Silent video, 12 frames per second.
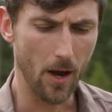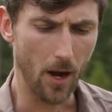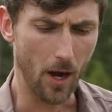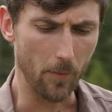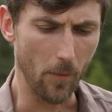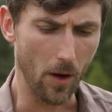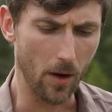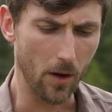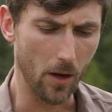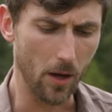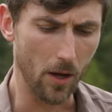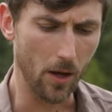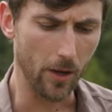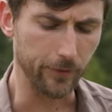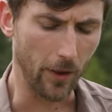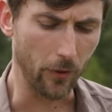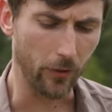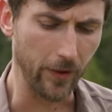Um,
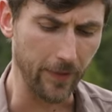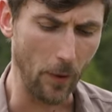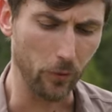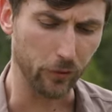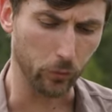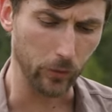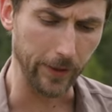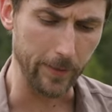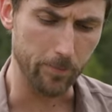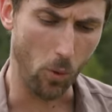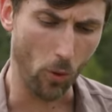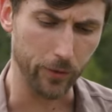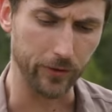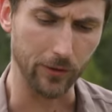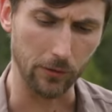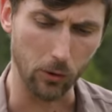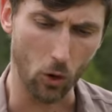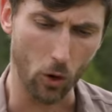another thing that was really important
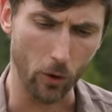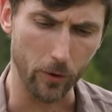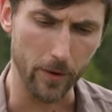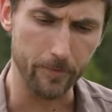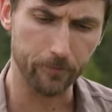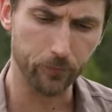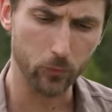to learn